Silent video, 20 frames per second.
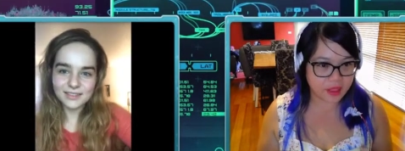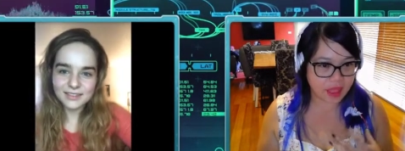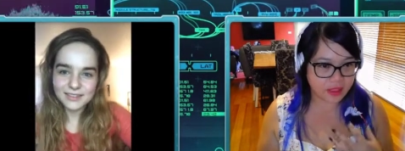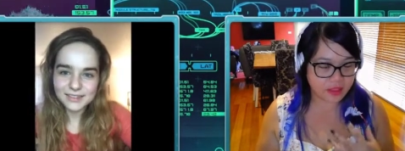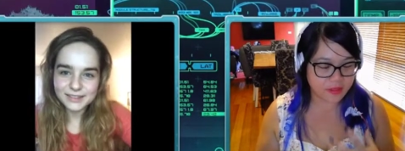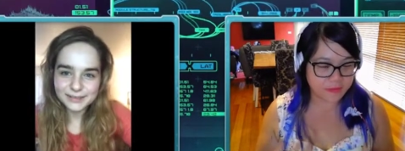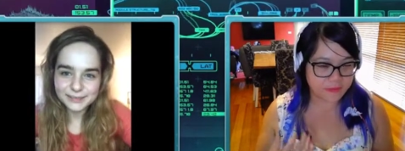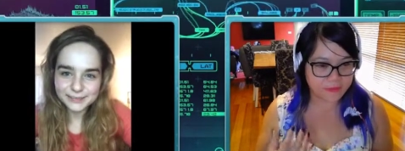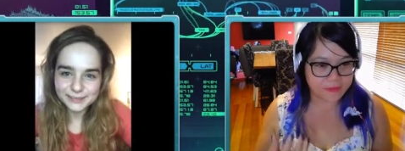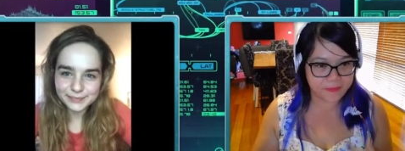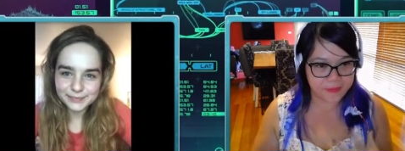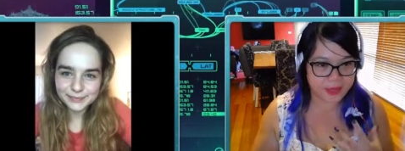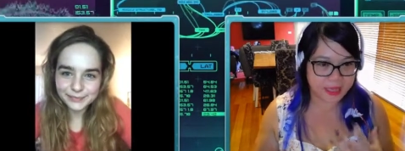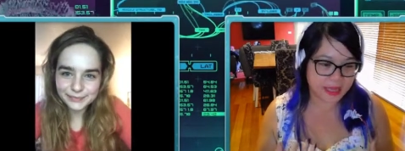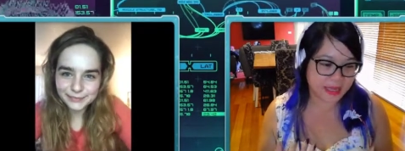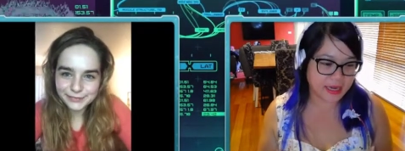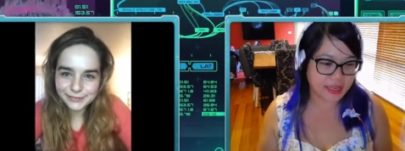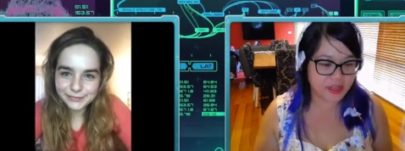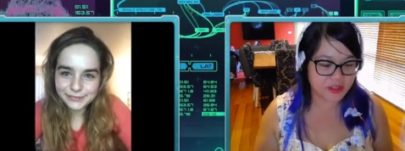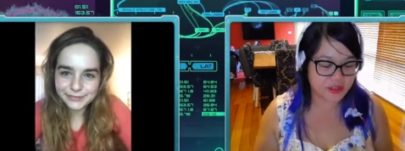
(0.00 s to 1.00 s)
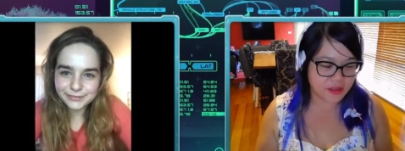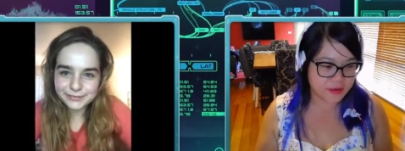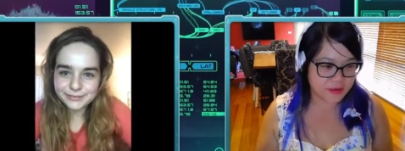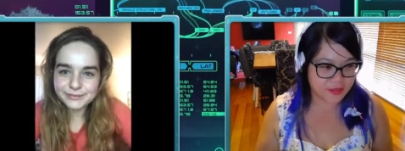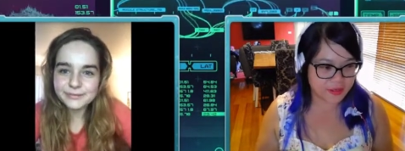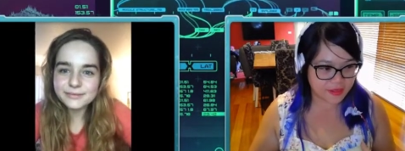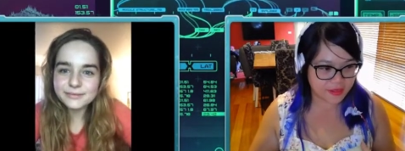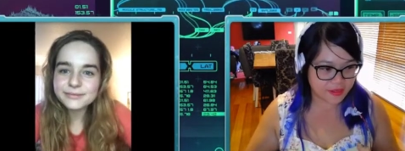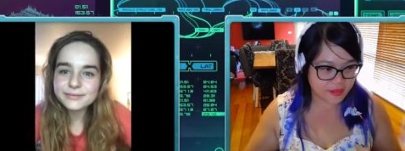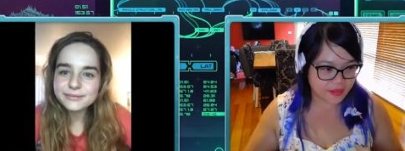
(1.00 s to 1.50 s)
Speaker 1: At the beginning,
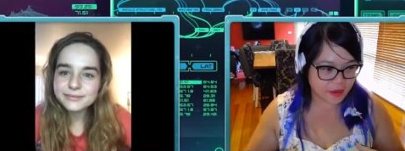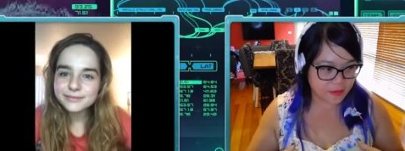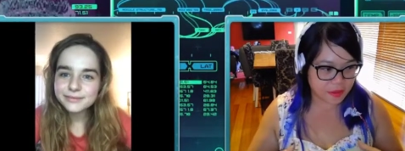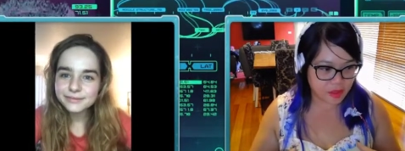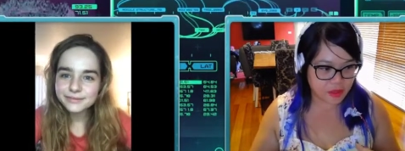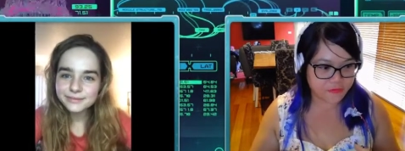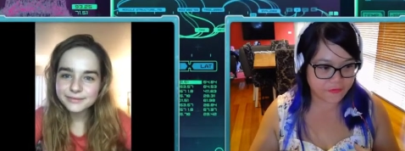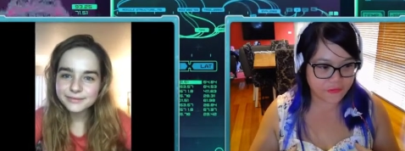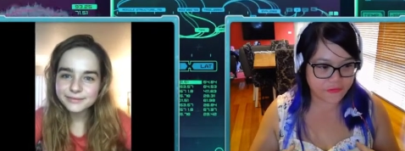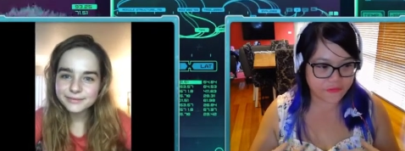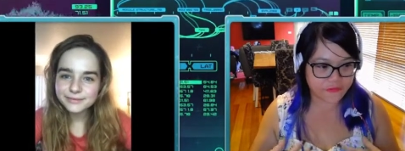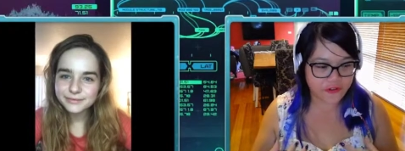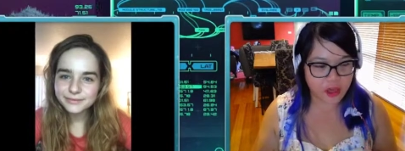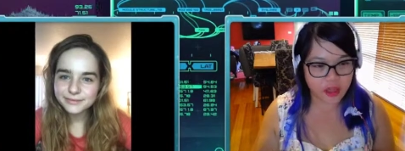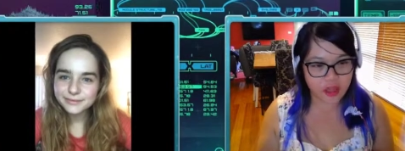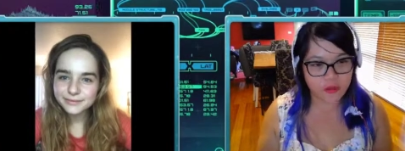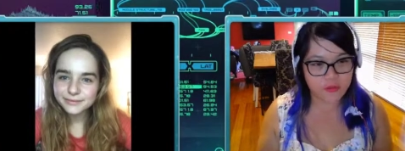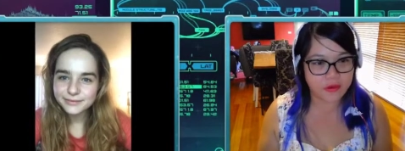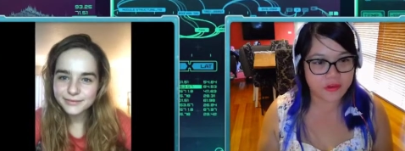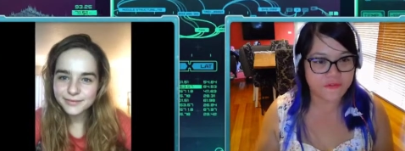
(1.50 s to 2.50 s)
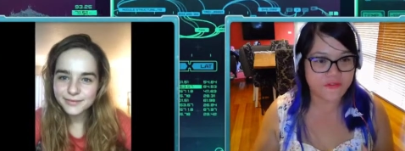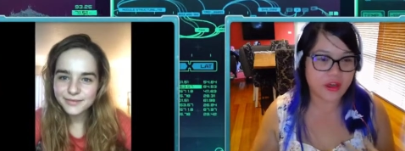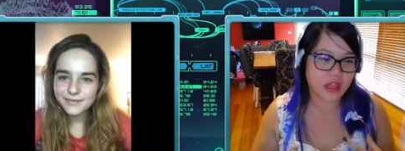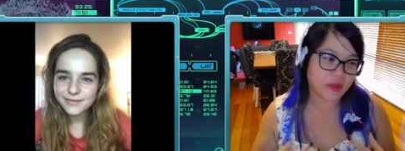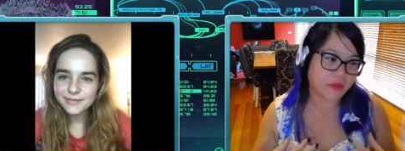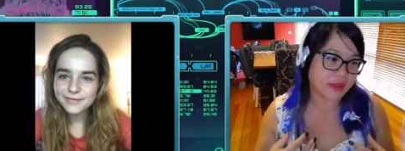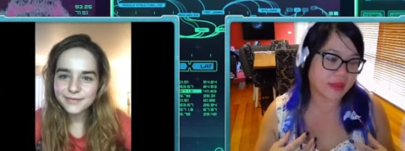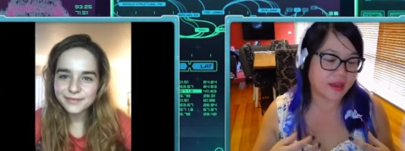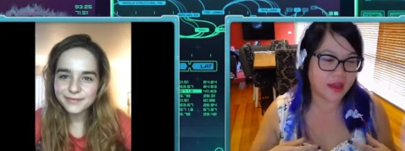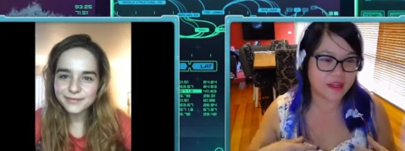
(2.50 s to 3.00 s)
she's so much of a follower,
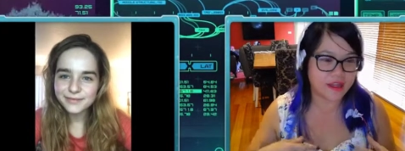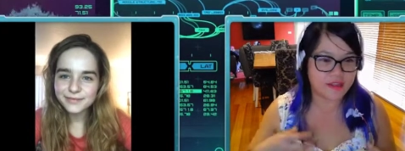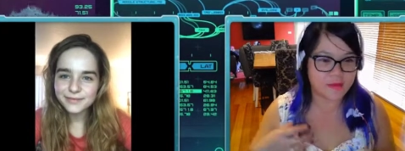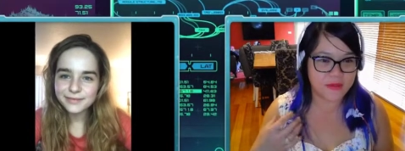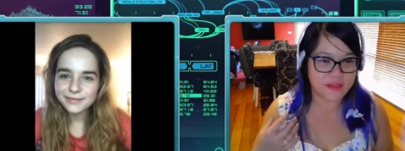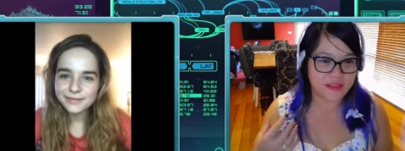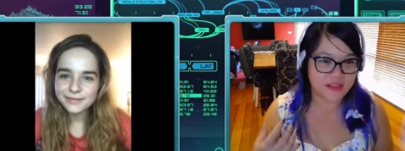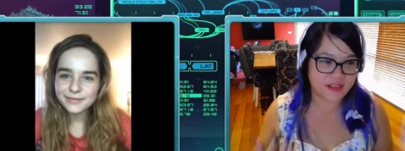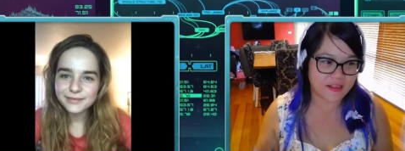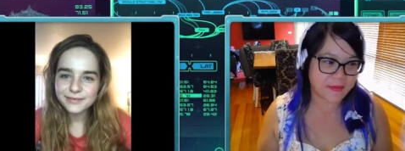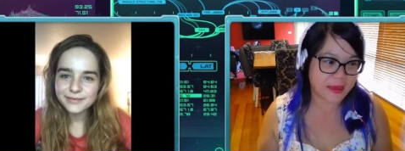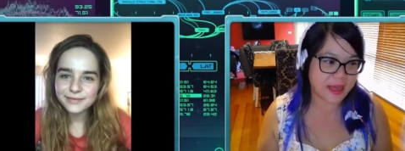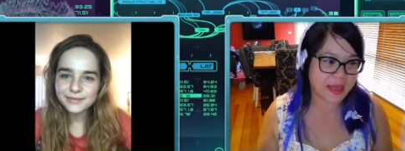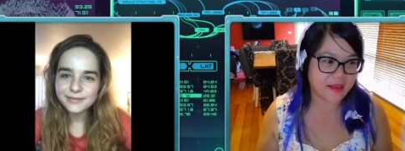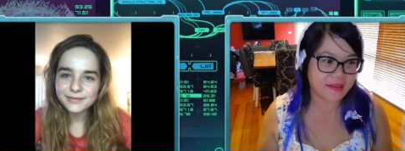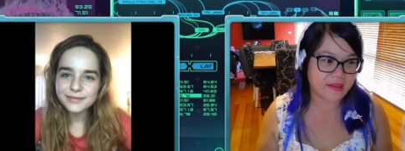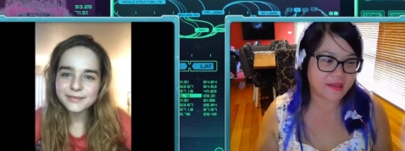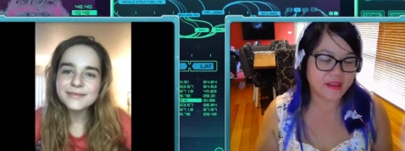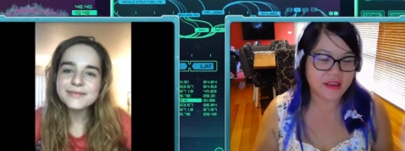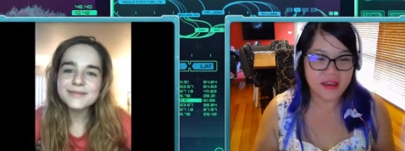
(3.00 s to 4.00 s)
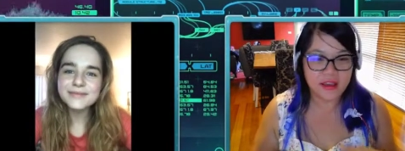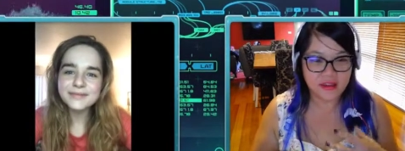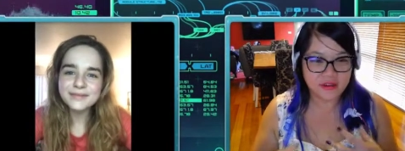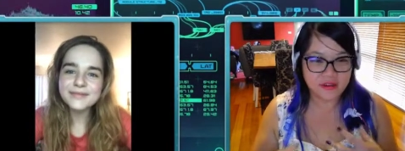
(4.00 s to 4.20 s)
following her husband to space,